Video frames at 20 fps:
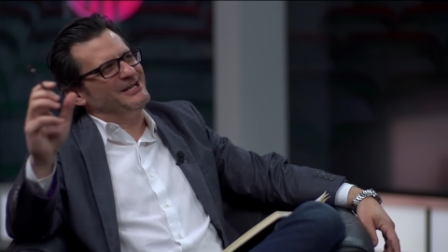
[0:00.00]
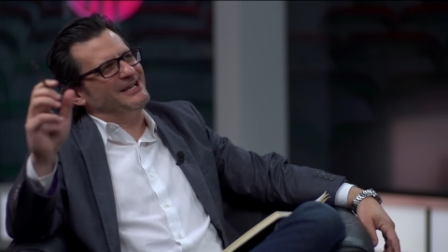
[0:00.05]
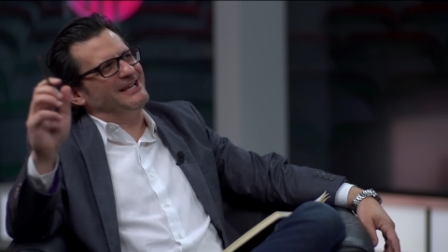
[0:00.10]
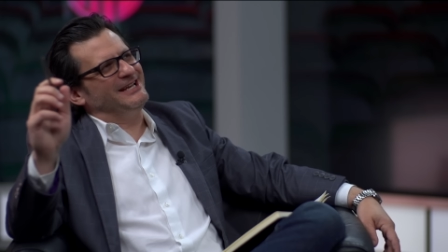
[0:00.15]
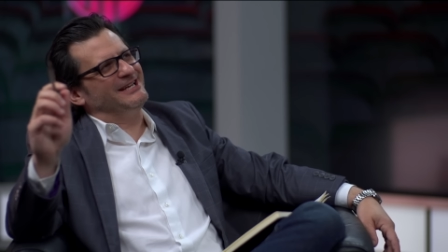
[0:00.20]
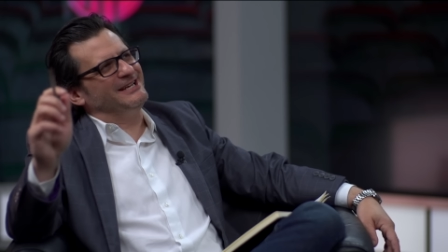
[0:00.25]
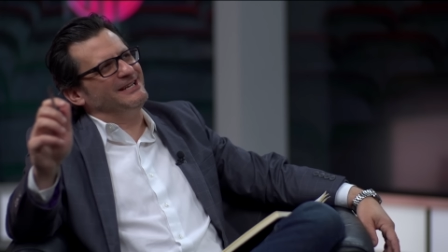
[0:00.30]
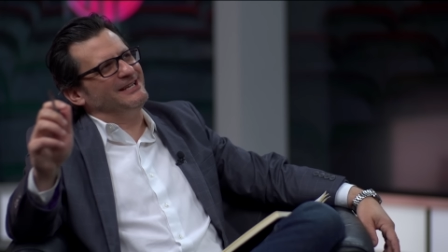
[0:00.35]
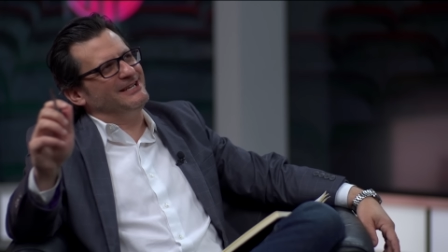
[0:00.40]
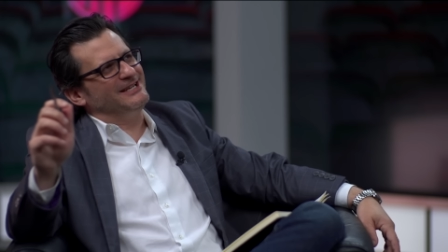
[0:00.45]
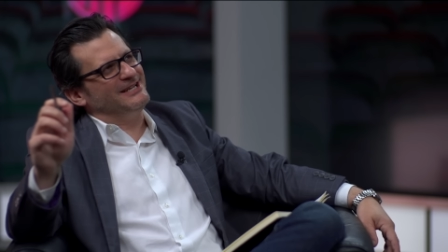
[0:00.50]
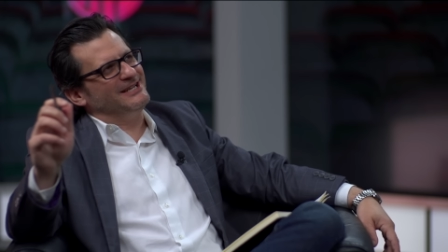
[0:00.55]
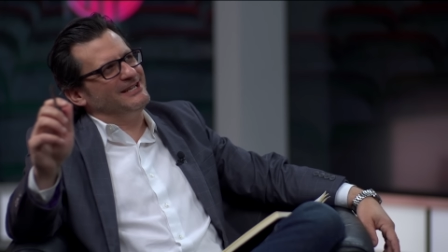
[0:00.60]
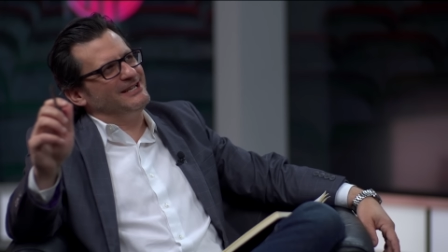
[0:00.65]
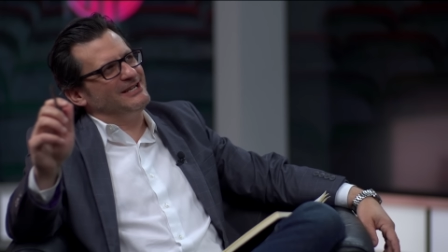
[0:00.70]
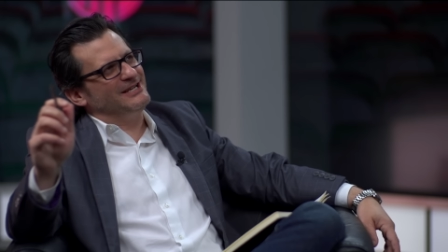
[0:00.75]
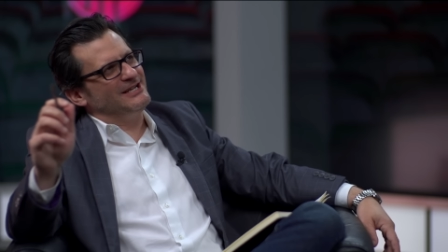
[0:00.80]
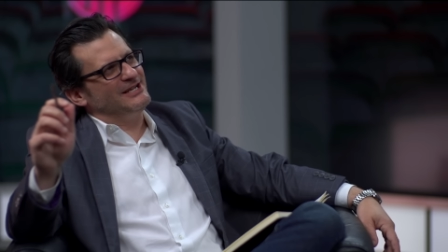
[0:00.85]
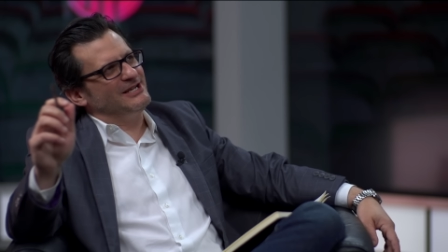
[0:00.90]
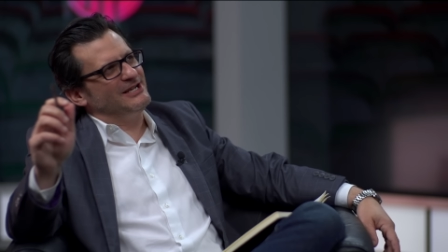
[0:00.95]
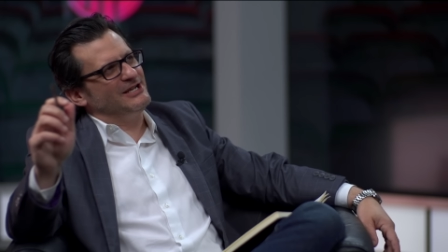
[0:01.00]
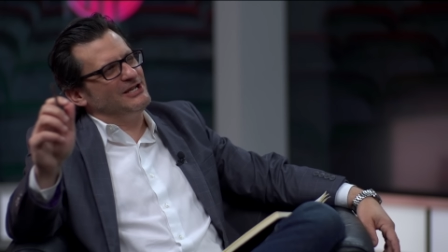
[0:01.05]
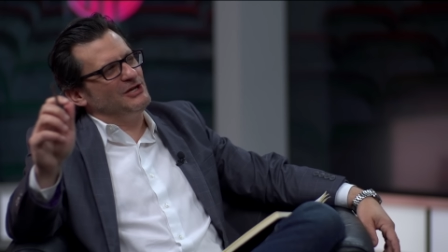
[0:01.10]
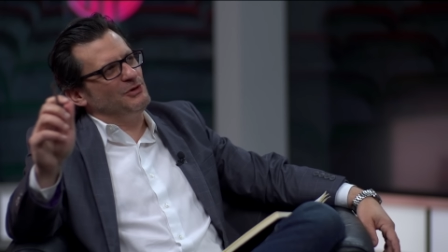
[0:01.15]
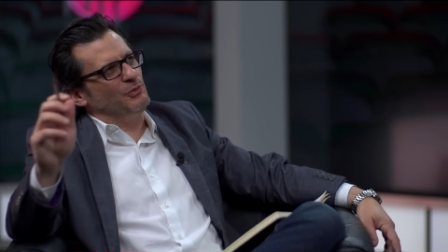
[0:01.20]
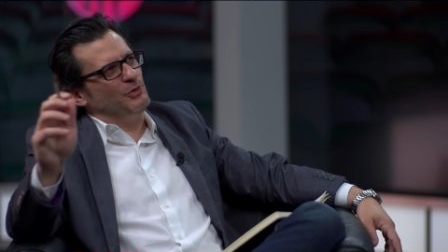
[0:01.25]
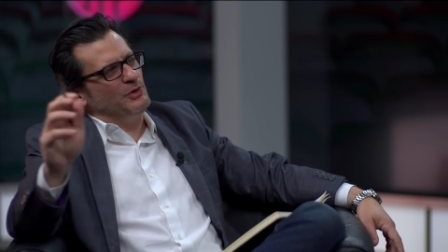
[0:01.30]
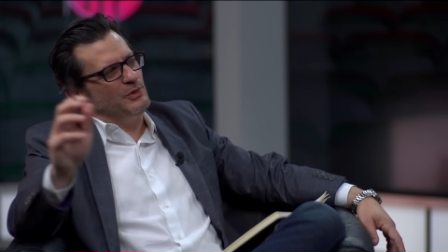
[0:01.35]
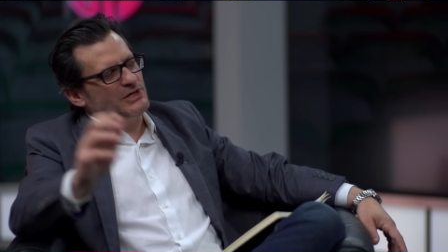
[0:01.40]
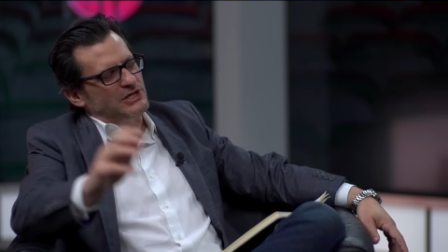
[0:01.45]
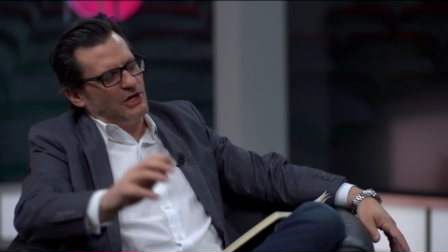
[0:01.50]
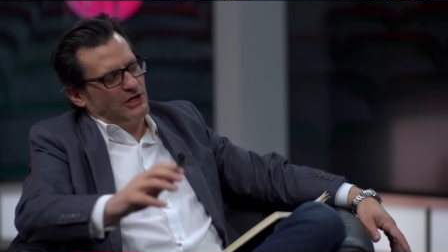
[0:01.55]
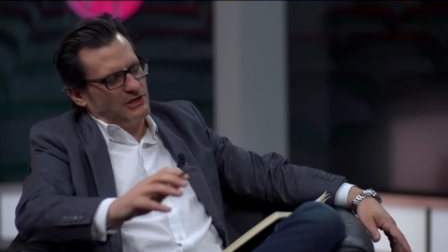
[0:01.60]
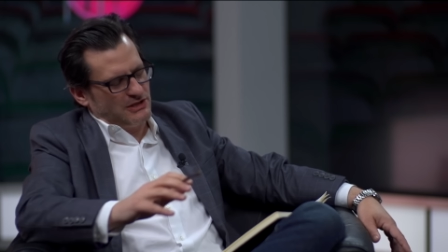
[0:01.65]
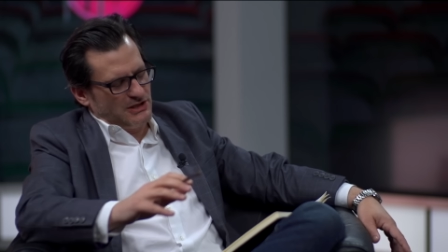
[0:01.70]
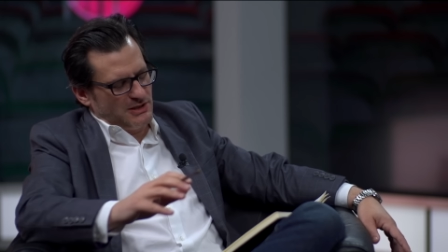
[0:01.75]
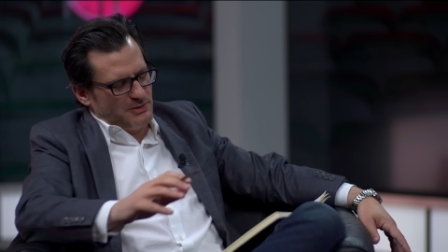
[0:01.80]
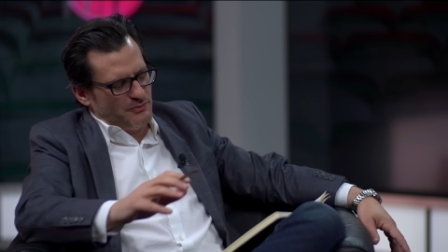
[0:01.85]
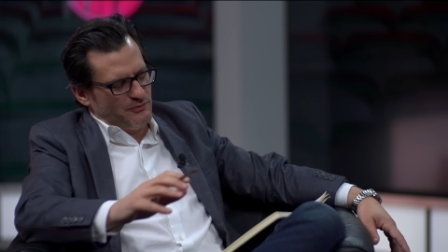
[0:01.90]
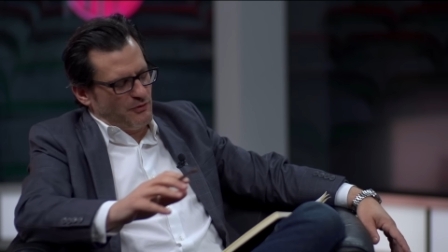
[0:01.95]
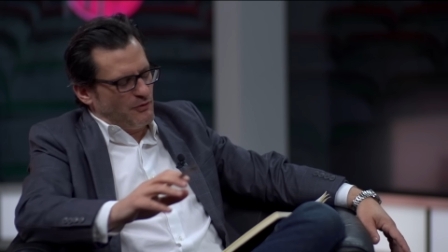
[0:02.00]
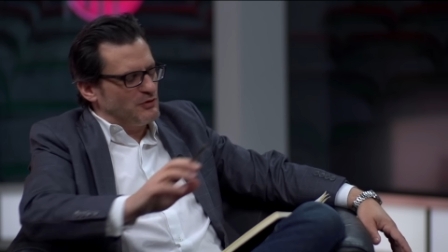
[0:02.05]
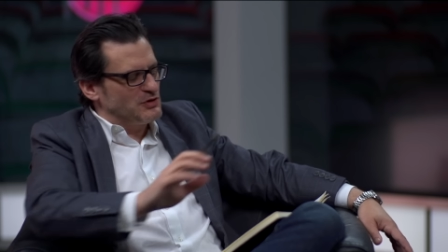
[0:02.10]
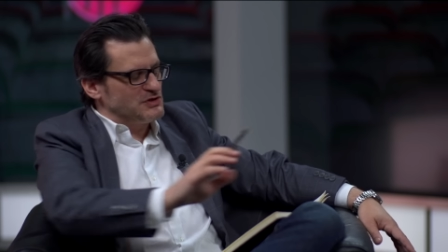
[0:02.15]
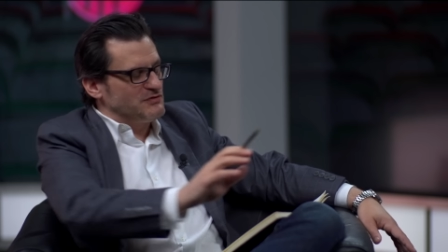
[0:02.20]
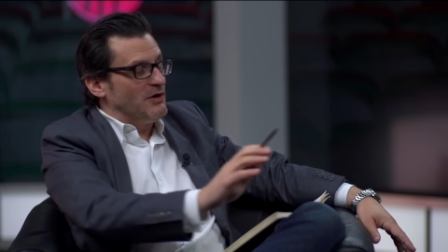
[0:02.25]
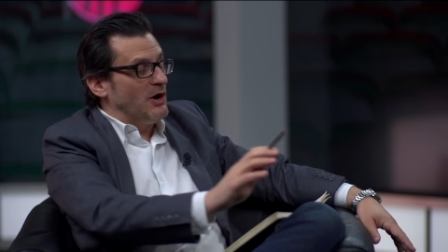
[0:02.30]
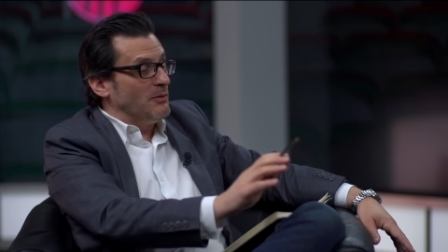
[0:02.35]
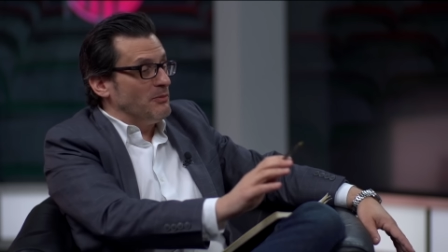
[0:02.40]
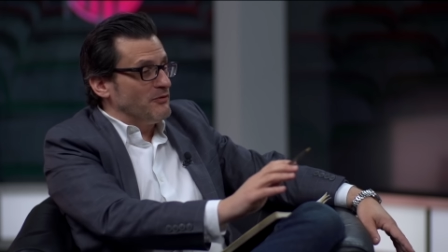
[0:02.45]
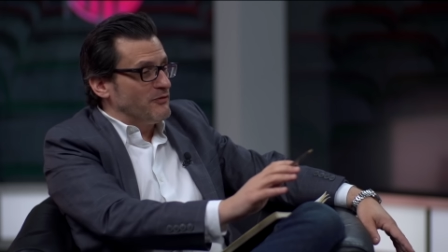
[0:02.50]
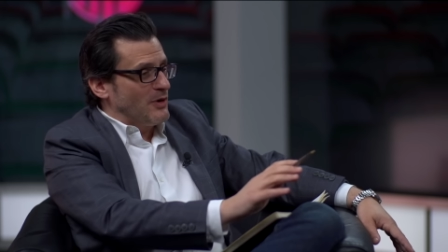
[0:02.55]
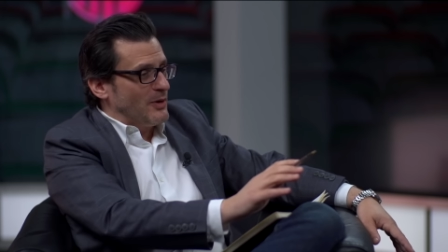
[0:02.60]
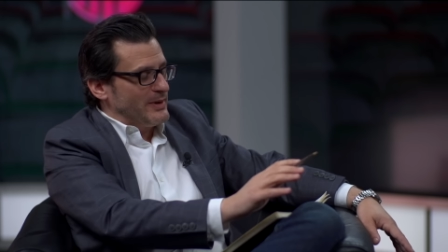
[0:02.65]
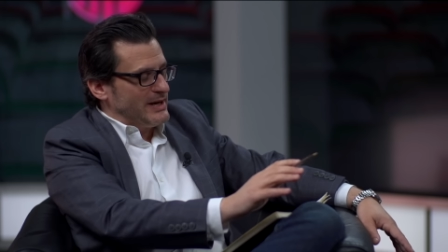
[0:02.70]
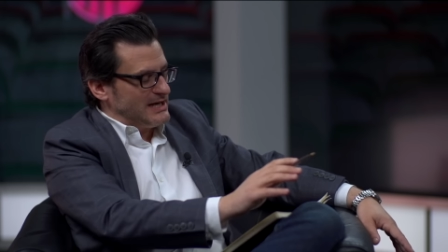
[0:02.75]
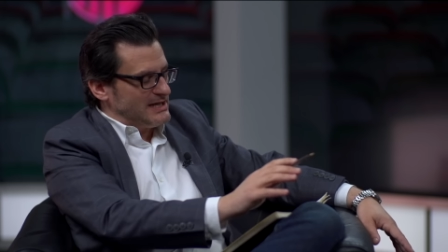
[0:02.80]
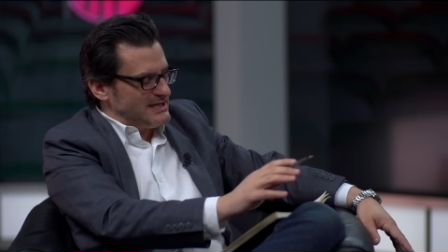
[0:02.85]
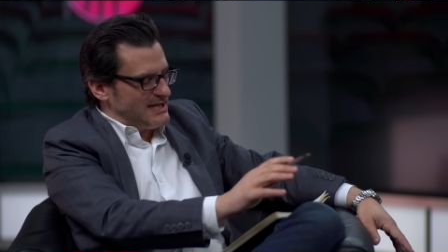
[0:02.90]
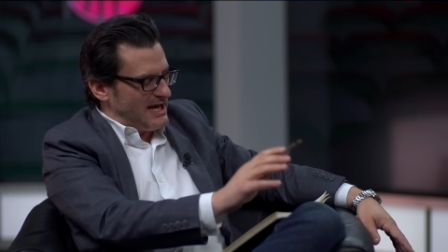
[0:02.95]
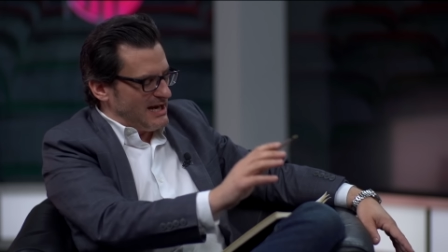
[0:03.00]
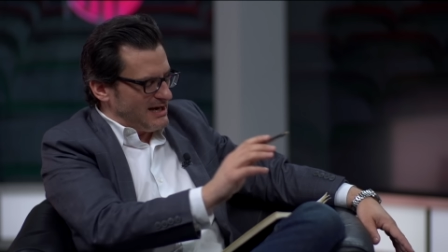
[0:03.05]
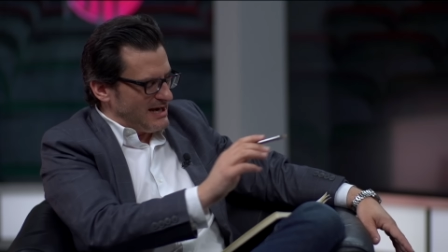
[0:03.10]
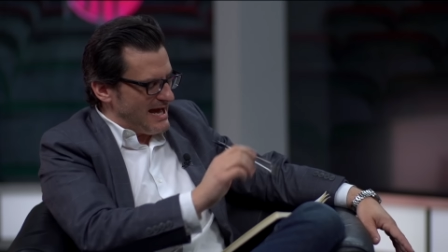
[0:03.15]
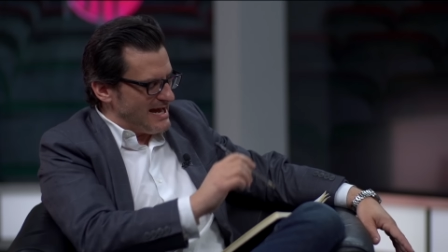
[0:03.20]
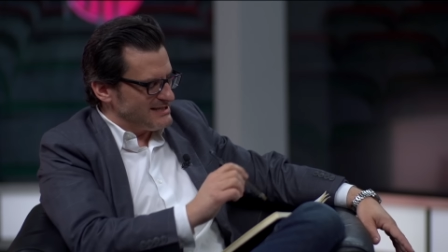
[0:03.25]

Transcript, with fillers: in, we talked a little, first of all, before we get to that, okay.